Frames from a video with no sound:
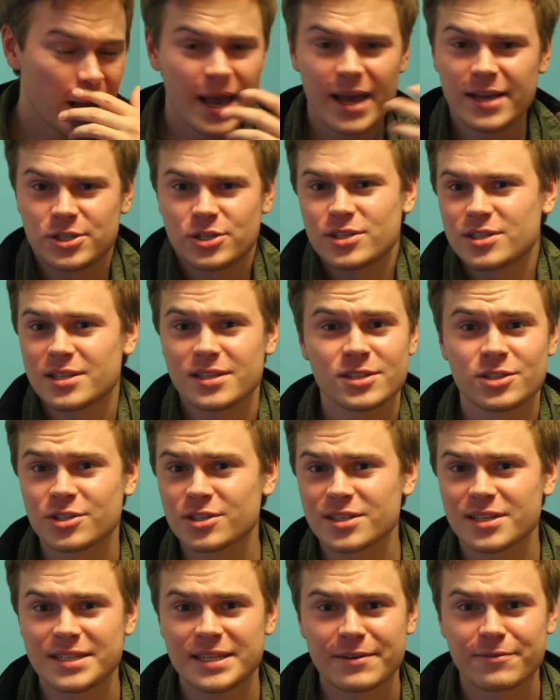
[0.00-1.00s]
It's just it's
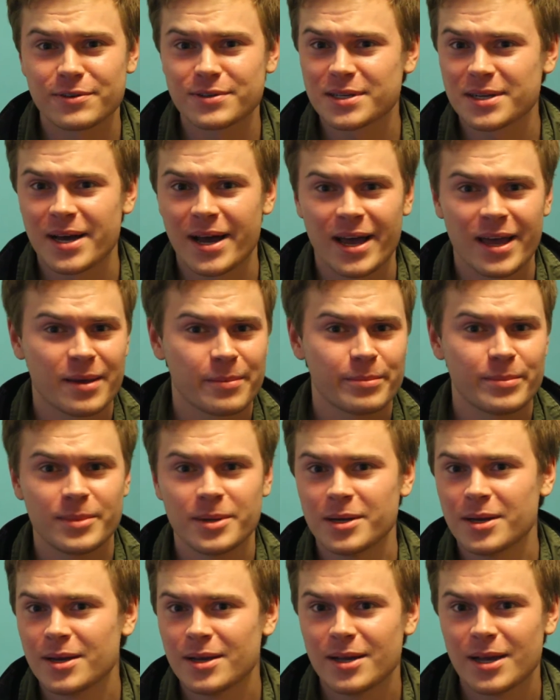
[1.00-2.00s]
just a different
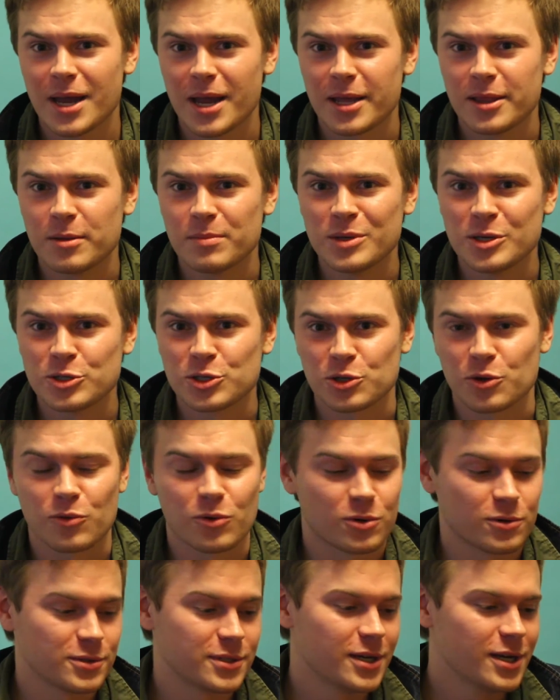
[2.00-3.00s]
time in the music
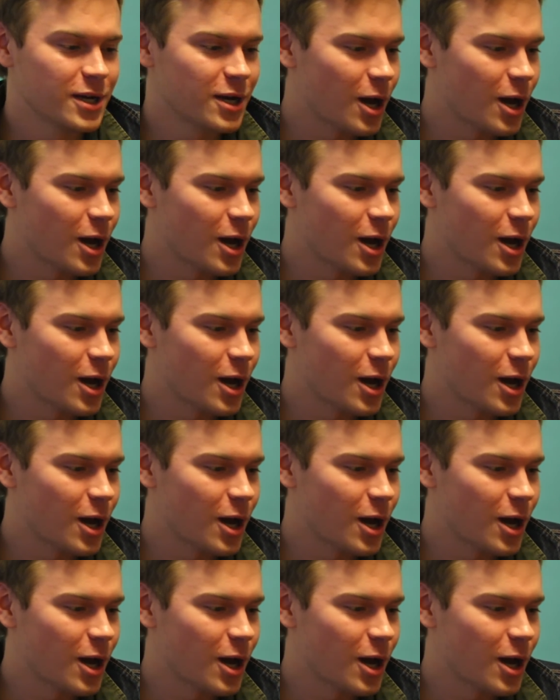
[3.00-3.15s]
world.